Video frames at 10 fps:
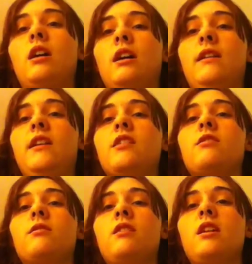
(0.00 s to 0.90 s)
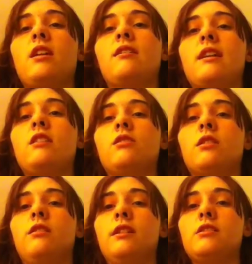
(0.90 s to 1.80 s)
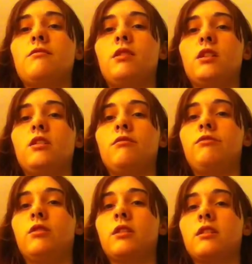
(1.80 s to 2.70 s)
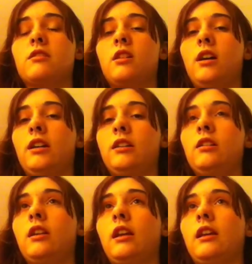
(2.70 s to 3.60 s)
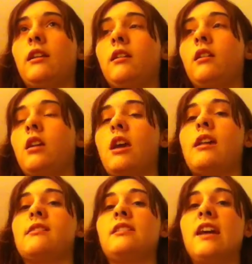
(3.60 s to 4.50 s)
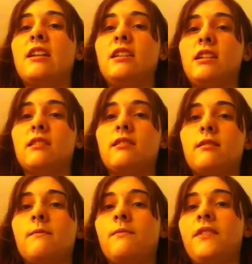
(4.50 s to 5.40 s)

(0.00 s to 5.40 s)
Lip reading: Another thing that you're going to want to focus on is attendance.